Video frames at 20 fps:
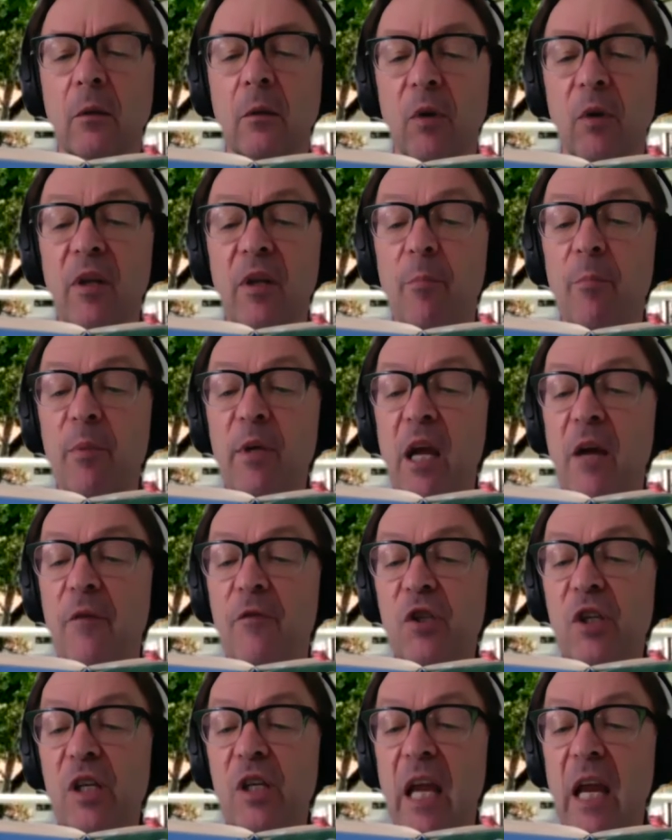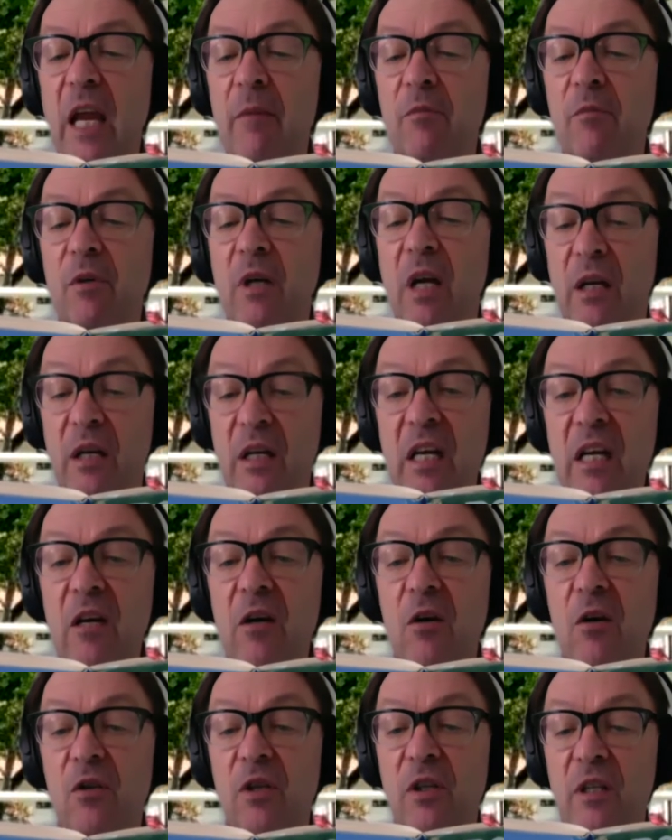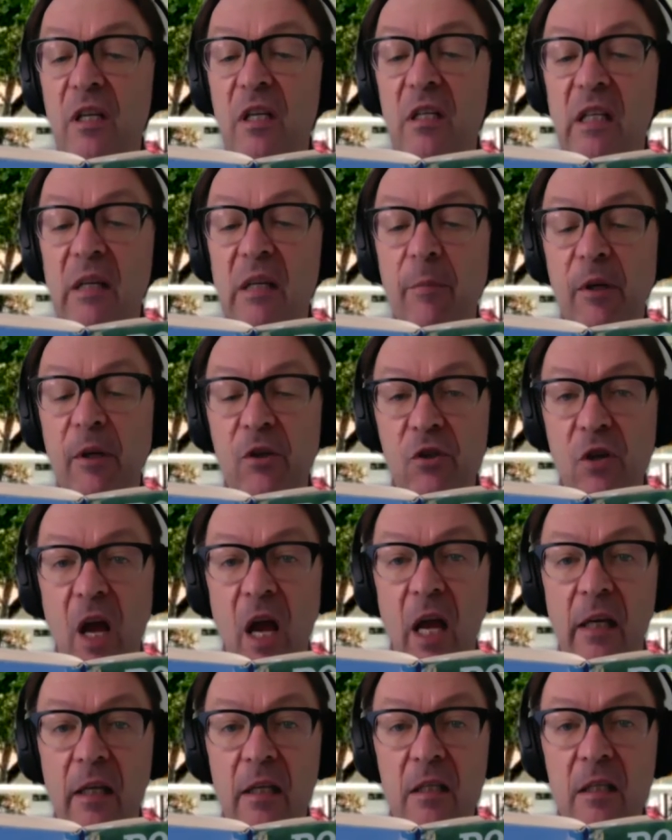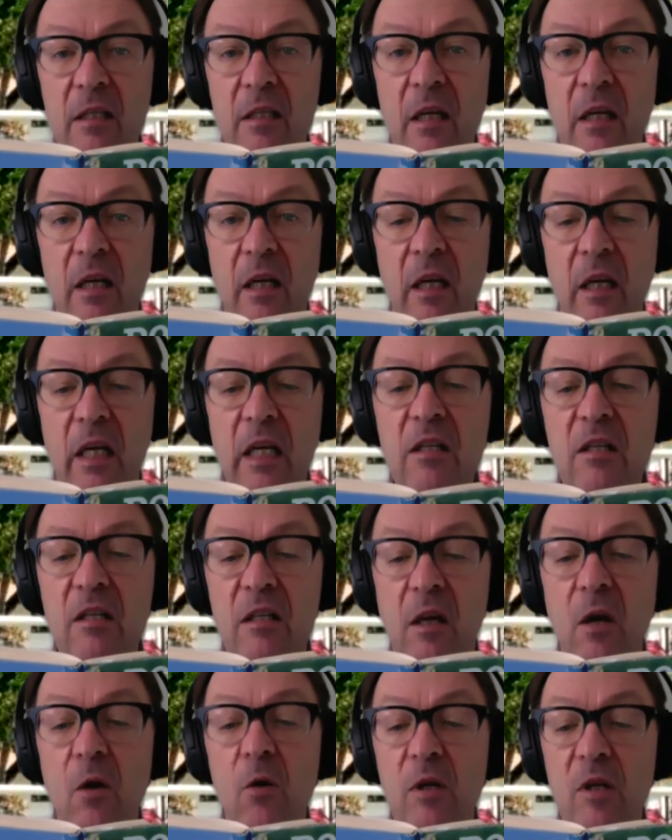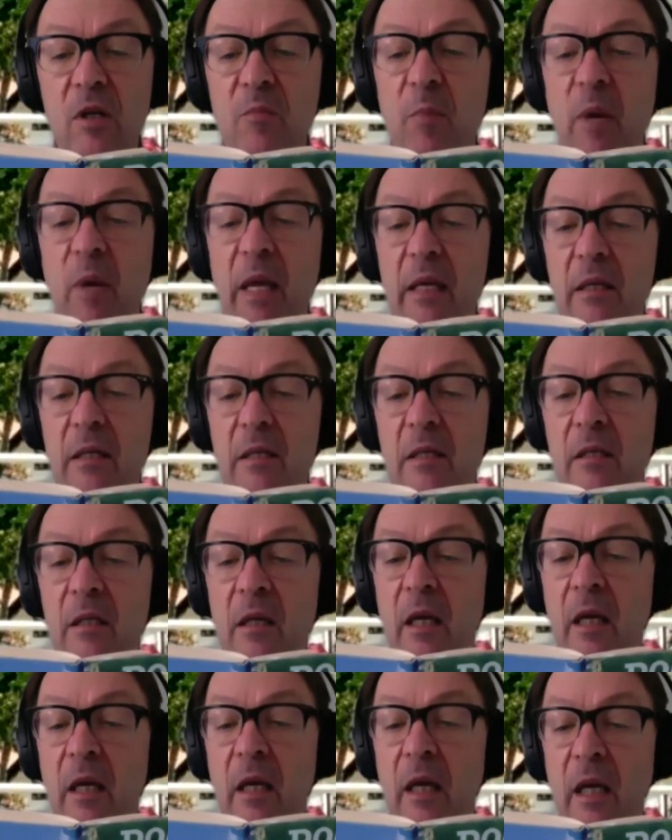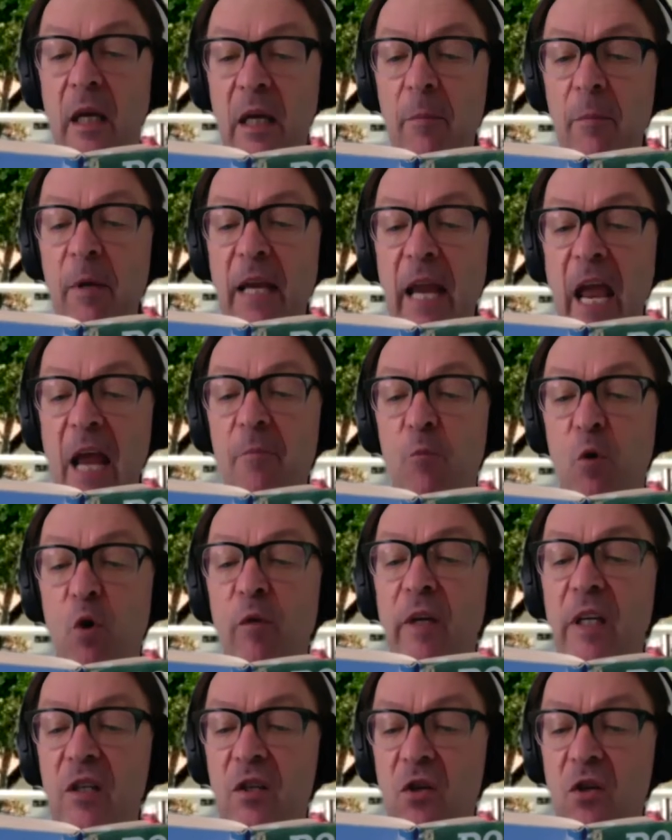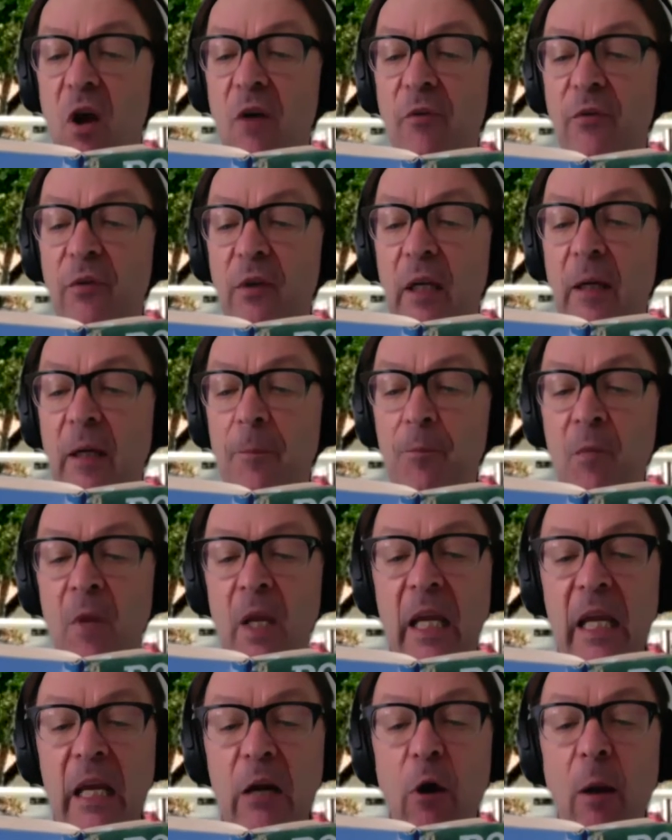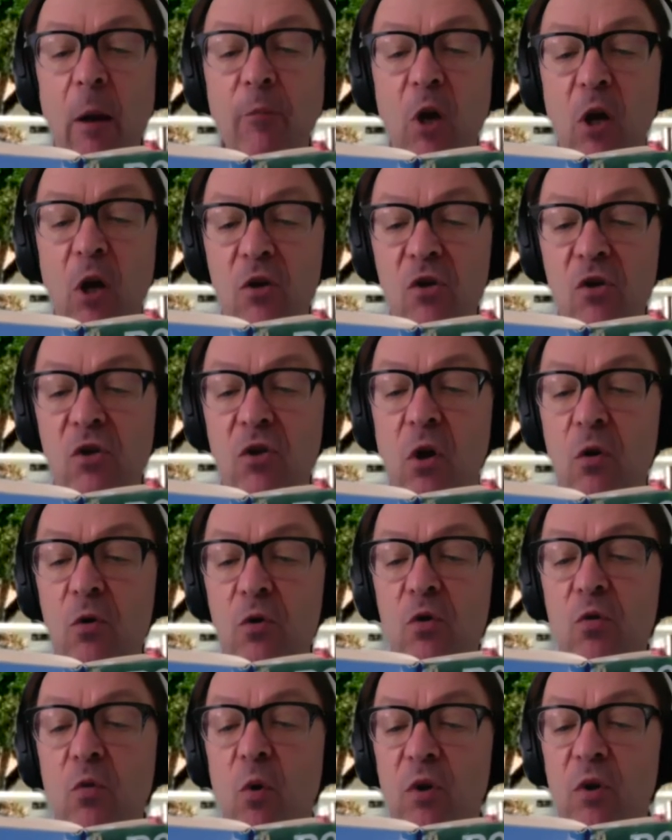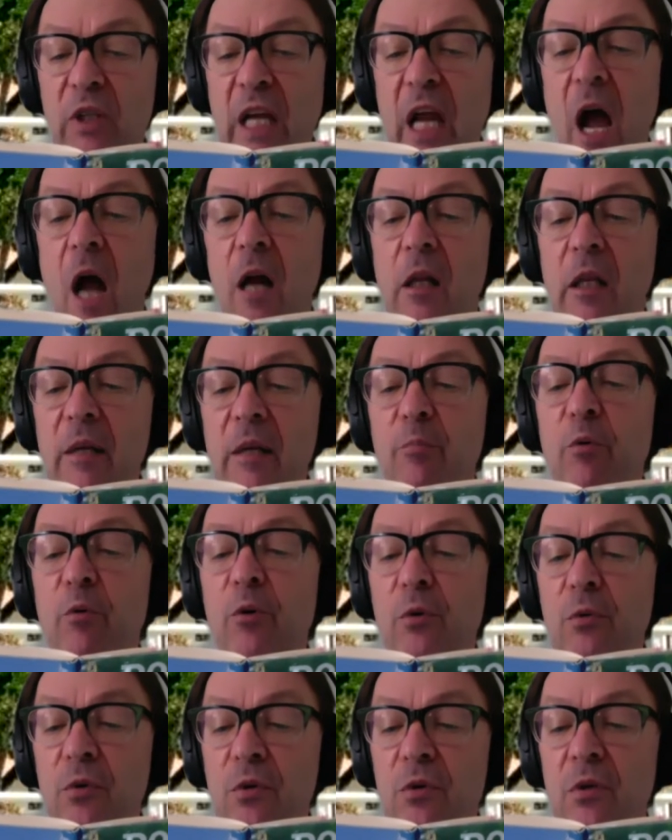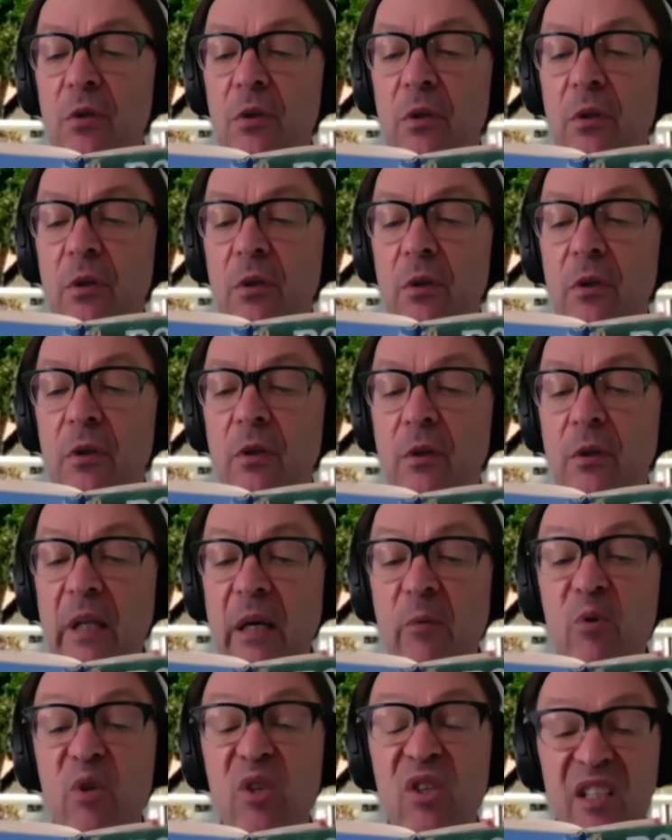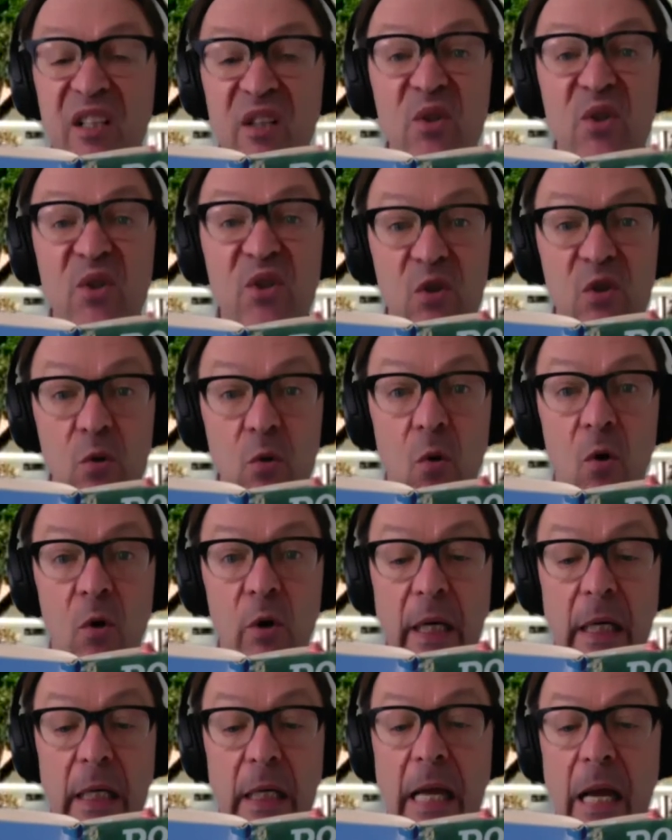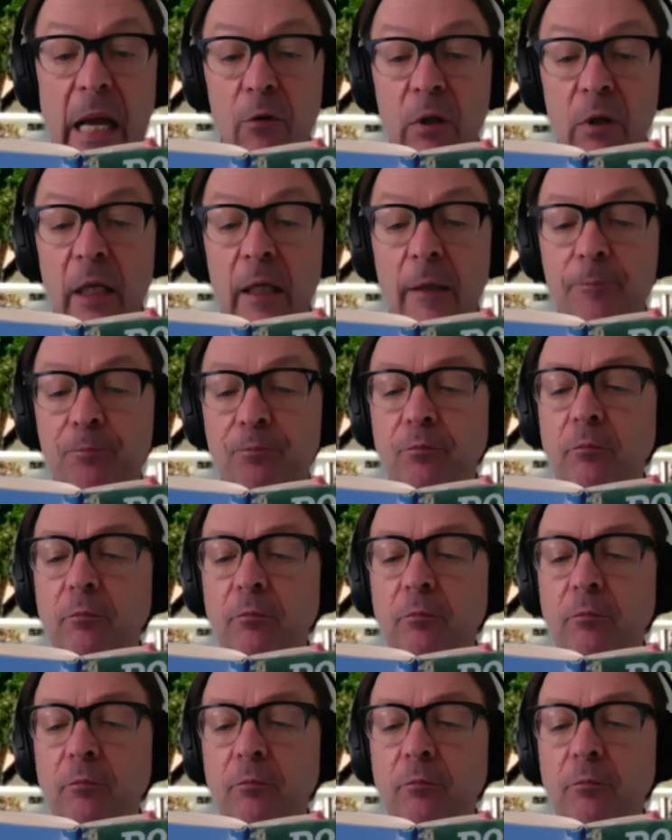When the BFG came near to the sleeping giants, he slowed his pace. He began moving softly. He crept on his toes toward the ugly brutes. They were still snoring loudly.